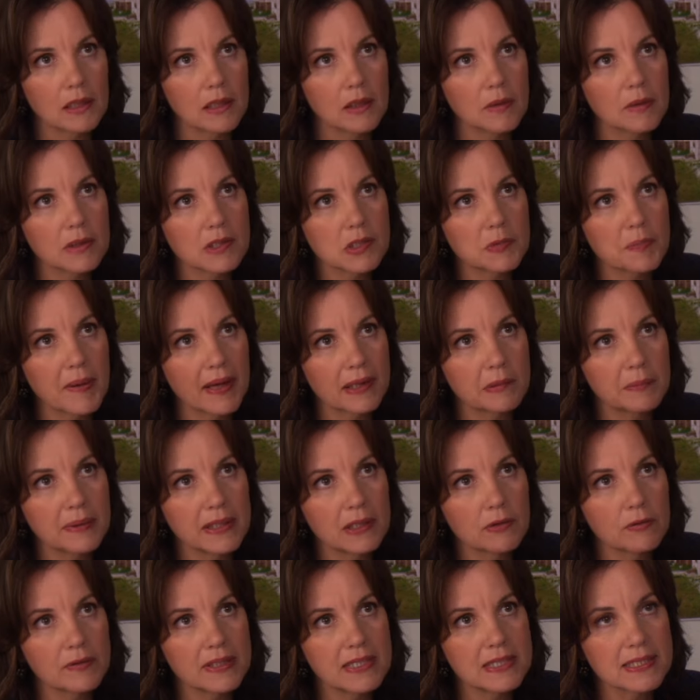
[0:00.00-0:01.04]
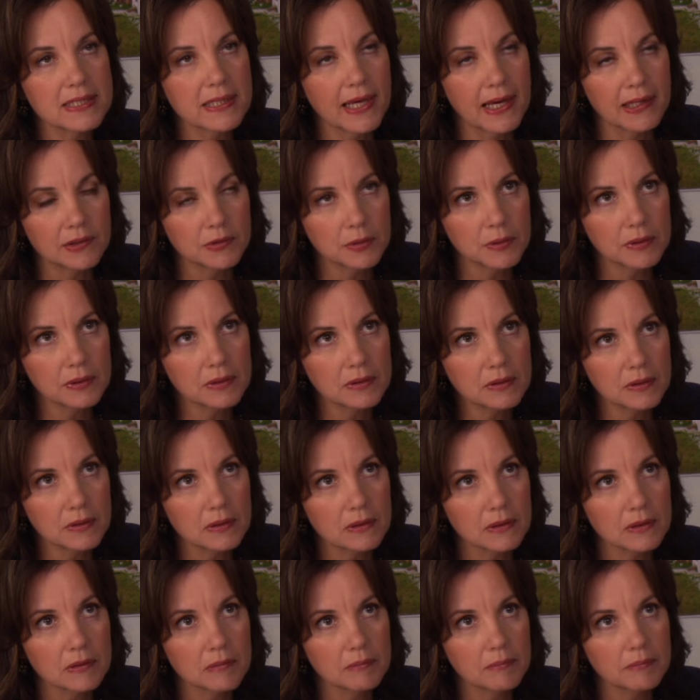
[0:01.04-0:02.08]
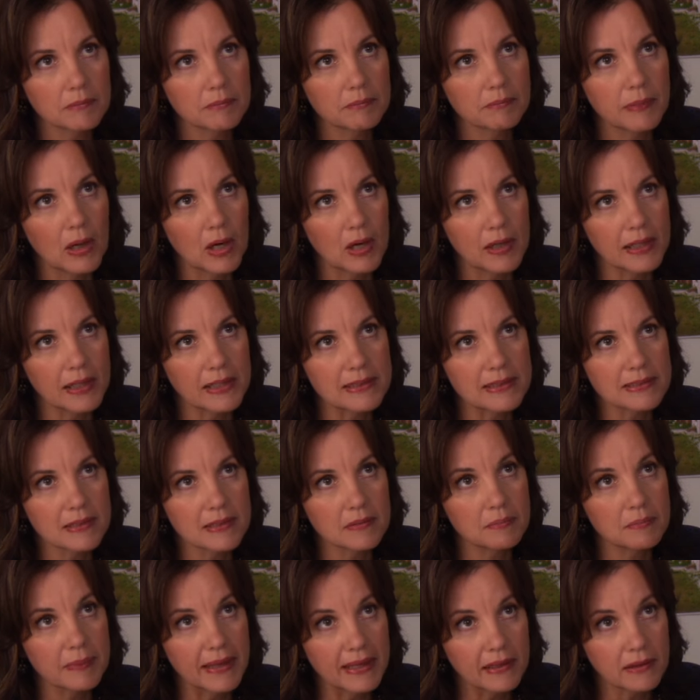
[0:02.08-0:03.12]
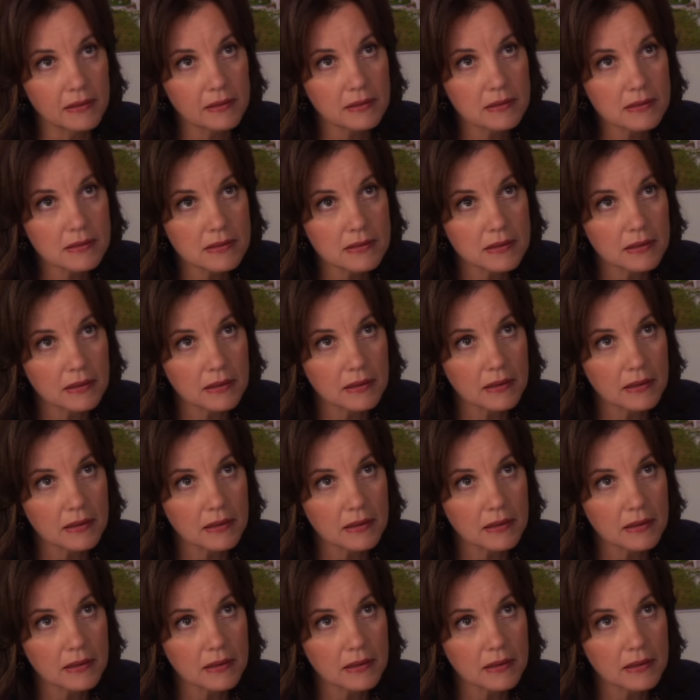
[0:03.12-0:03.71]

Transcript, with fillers: You expect me to reschedule Barney's and Bendel's?